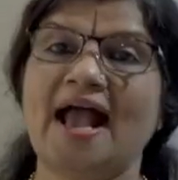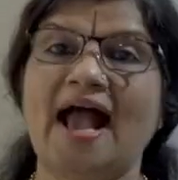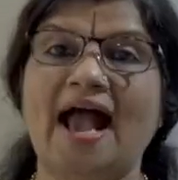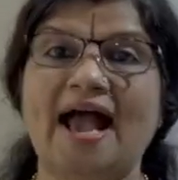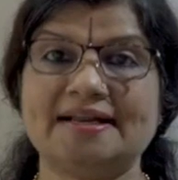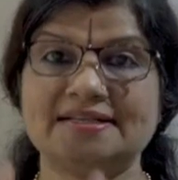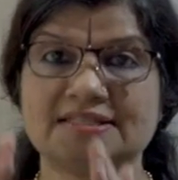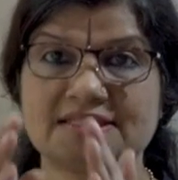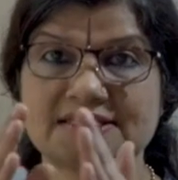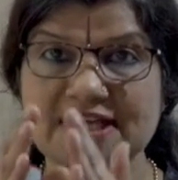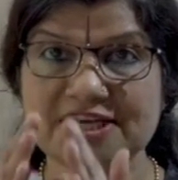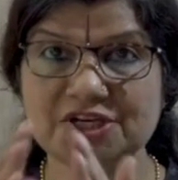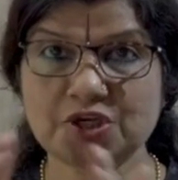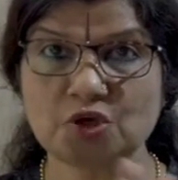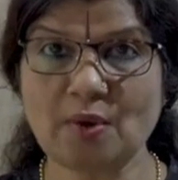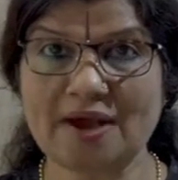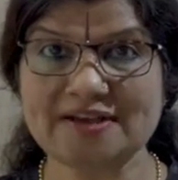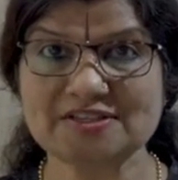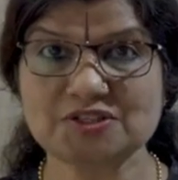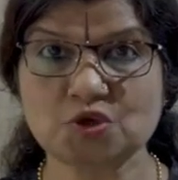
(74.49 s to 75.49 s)
And
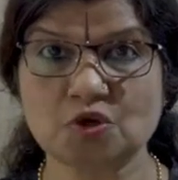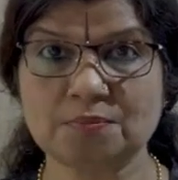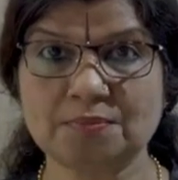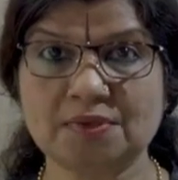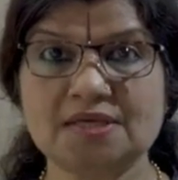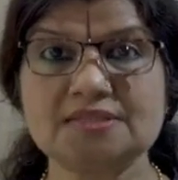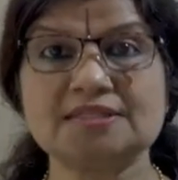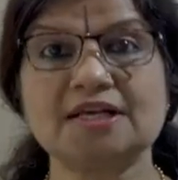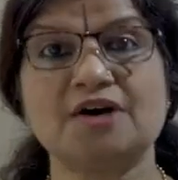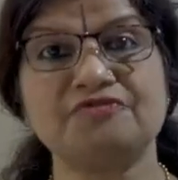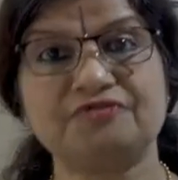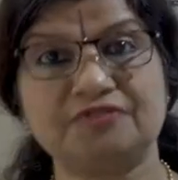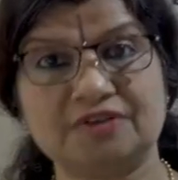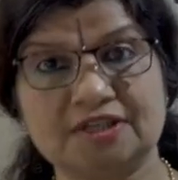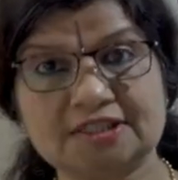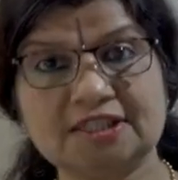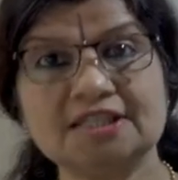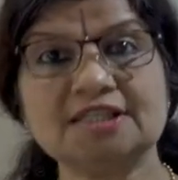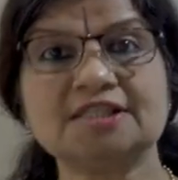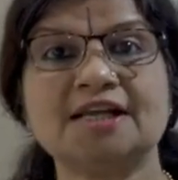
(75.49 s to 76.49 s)
stereoisomers are
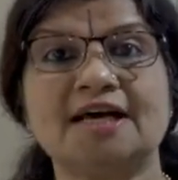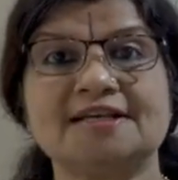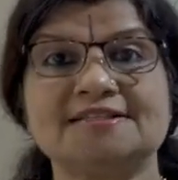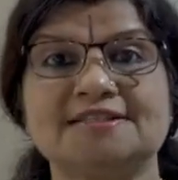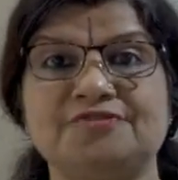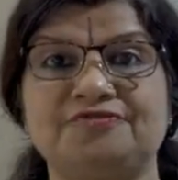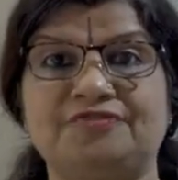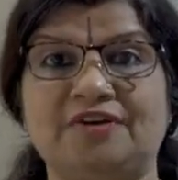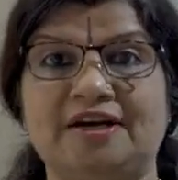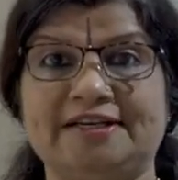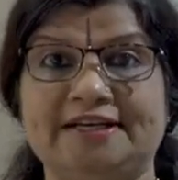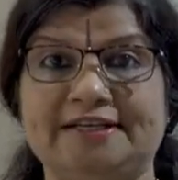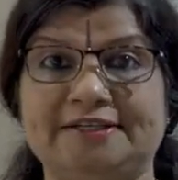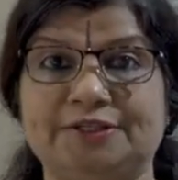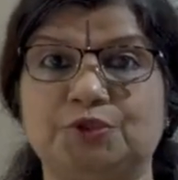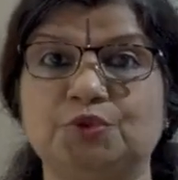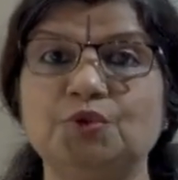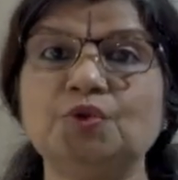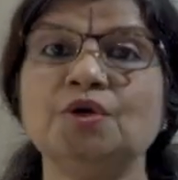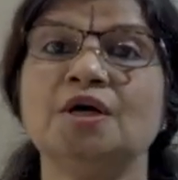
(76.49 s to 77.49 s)
further classified
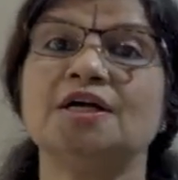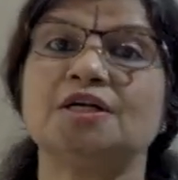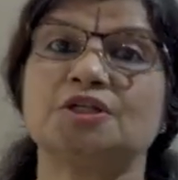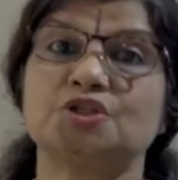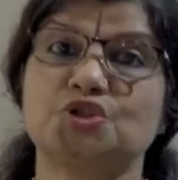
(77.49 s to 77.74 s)
into